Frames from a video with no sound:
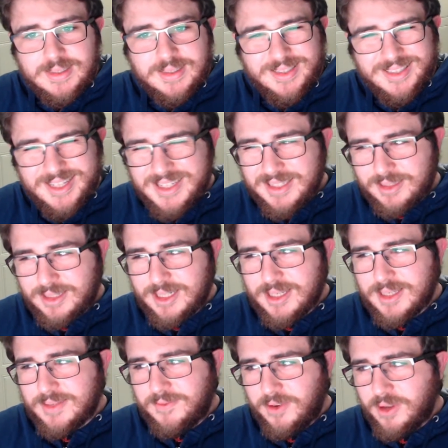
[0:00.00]
This
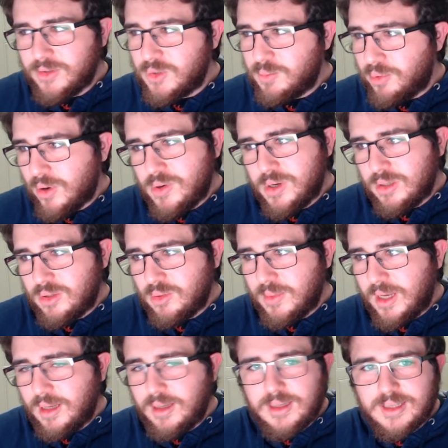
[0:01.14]
just feels broken to
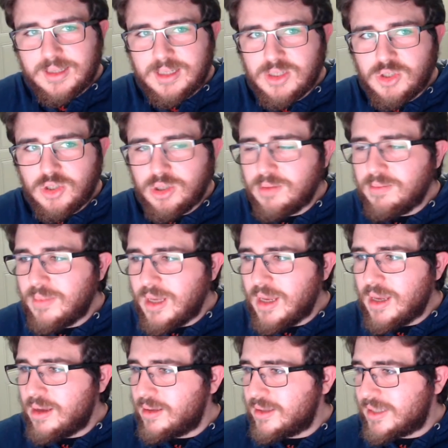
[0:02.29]
me. This shouldn't
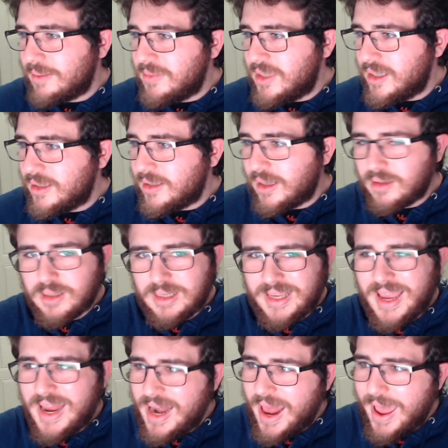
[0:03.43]
be something that
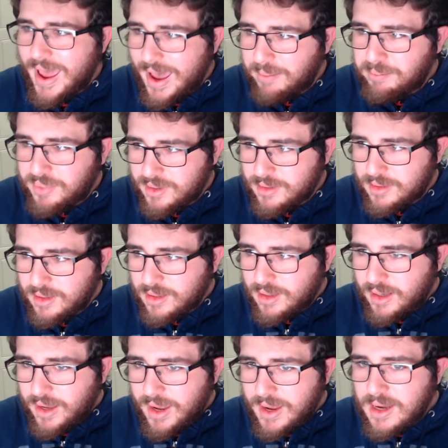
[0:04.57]
can happen.
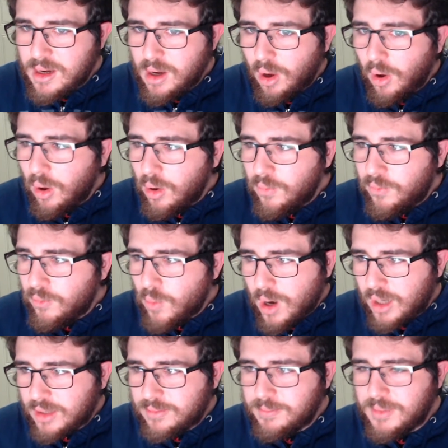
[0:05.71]
And all for
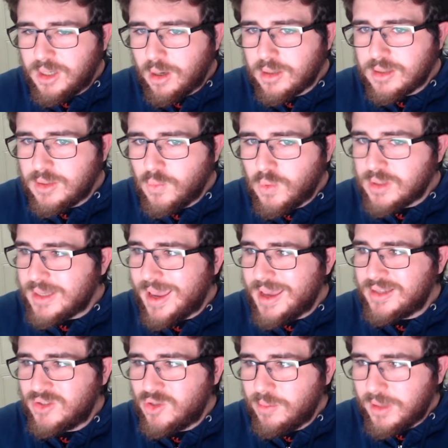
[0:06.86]
what? Because there was a
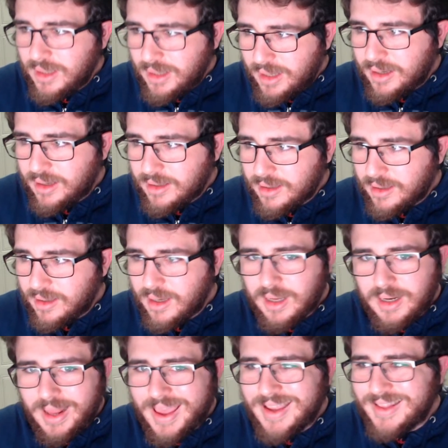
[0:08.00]
stupid link
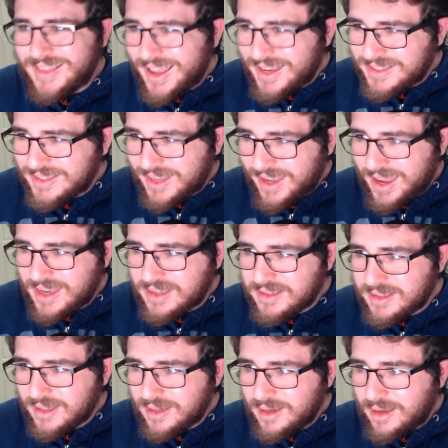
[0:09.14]
in a test
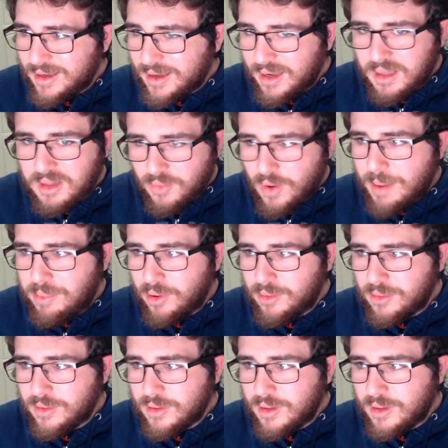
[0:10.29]
case in the repo.